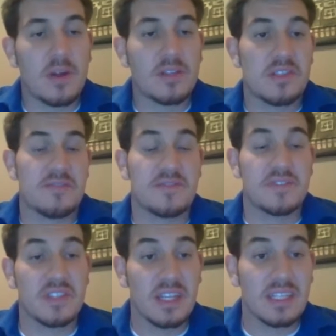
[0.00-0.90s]
process
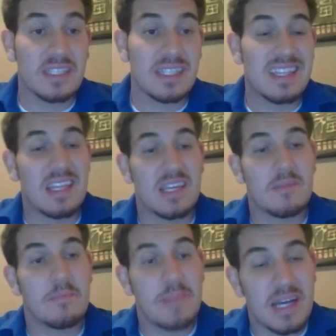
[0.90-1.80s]
of selecting
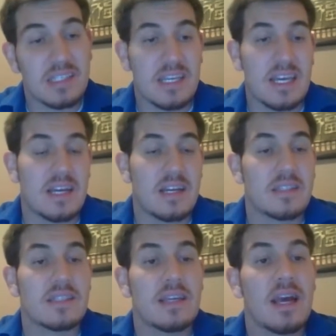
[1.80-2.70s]
the best
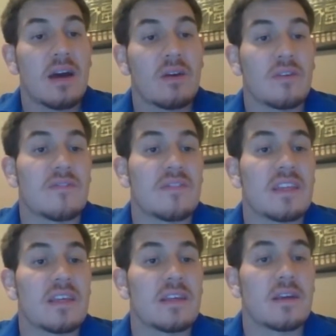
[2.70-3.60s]
candidates out of
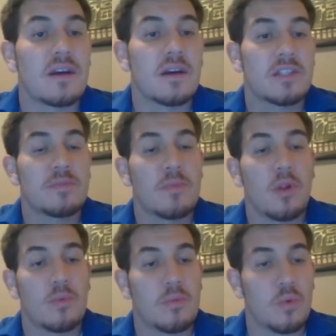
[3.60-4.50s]
the
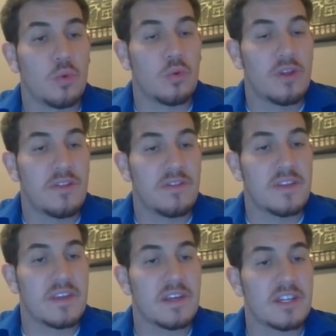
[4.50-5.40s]
smaller pool that
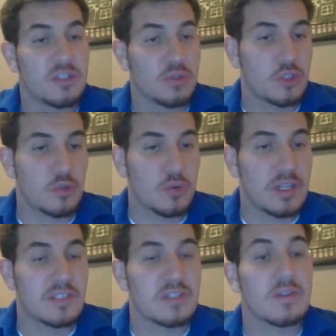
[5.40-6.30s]
the initial
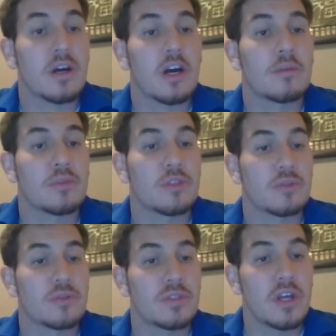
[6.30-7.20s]
screens
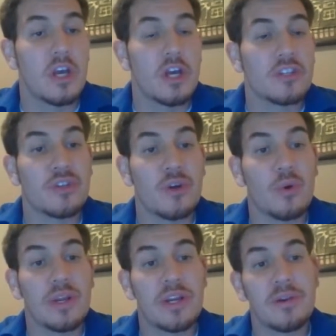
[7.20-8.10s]
produced.
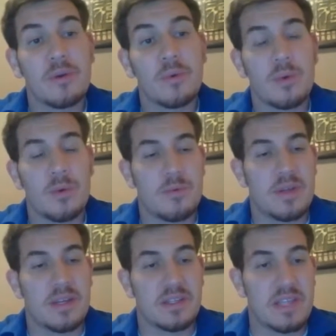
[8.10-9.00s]
So here we would
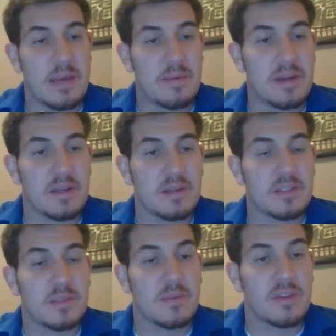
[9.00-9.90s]
be
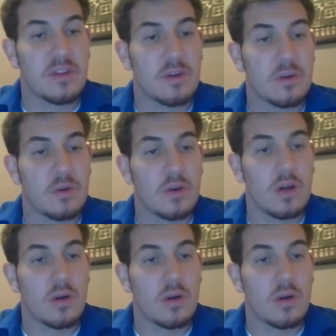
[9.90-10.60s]
examining some of their